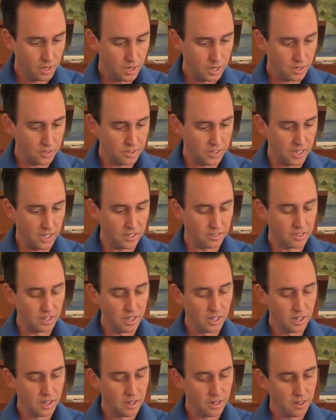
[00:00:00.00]
It says,
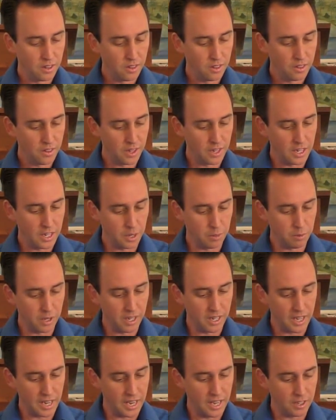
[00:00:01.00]
Then
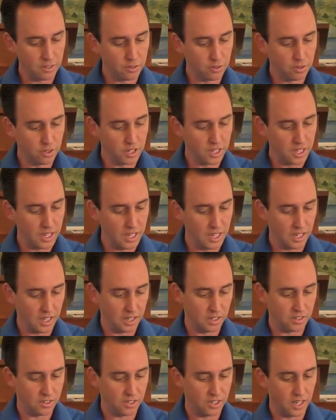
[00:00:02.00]
Ahimelech answered the king
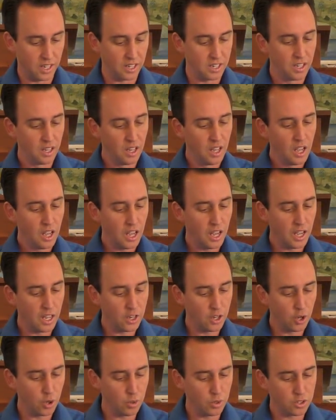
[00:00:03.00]
and said, And
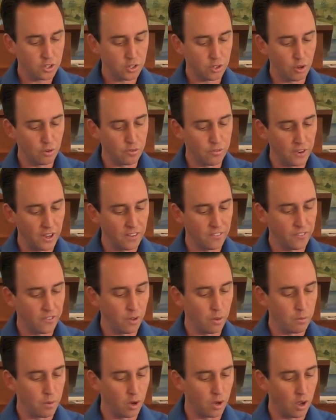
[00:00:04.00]
who is so faithful
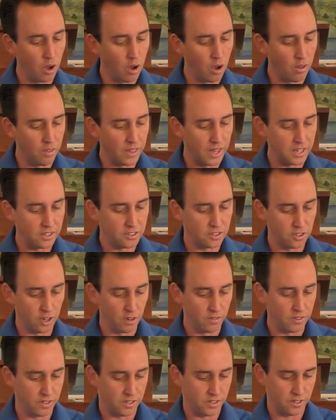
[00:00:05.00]
among all thy
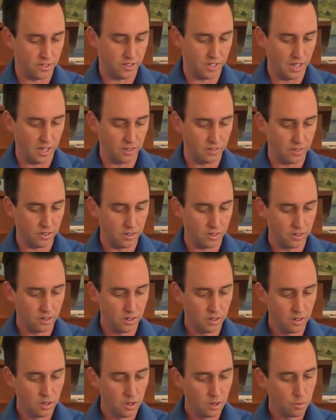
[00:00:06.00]
servants as David,
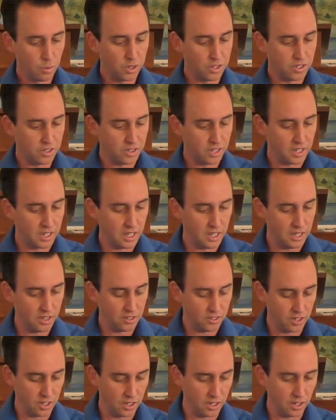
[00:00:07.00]
which is the
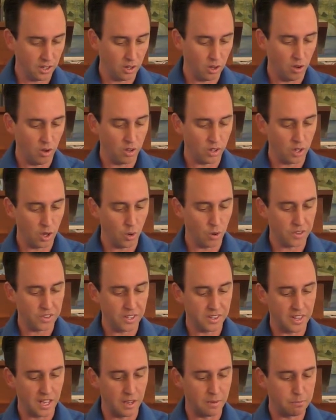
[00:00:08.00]
king's son in law, and goeth
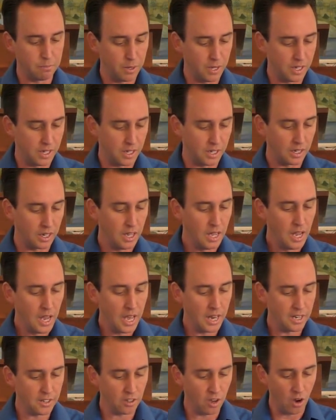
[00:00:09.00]
at thy bidding,
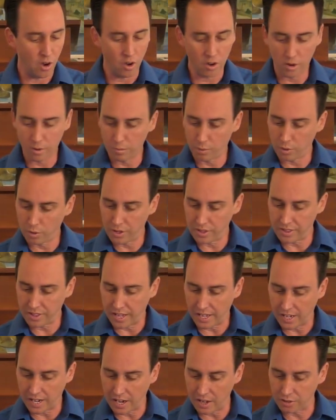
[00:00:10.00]
and is honorable in
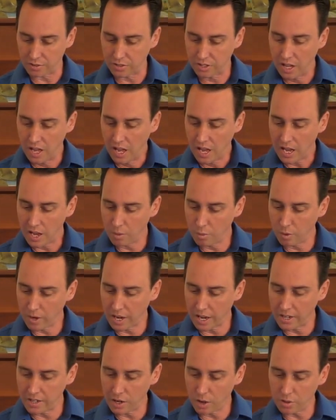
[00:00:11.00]
thy house? And what
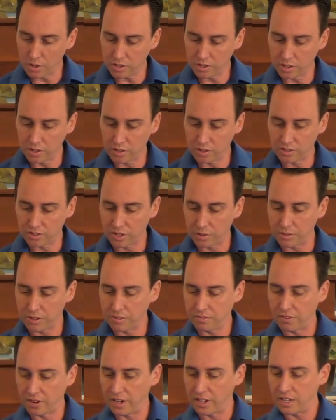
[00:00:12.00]
I notice here is
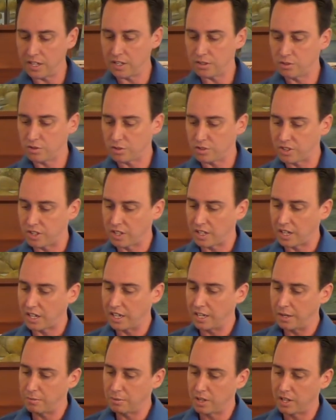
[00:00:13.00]
something very interesting.
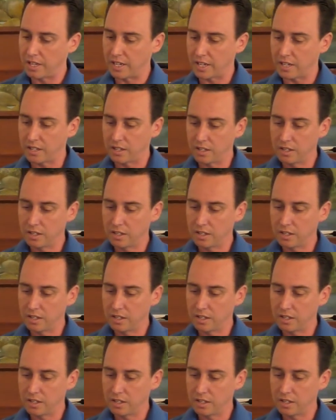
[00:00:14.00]
Ahimelech,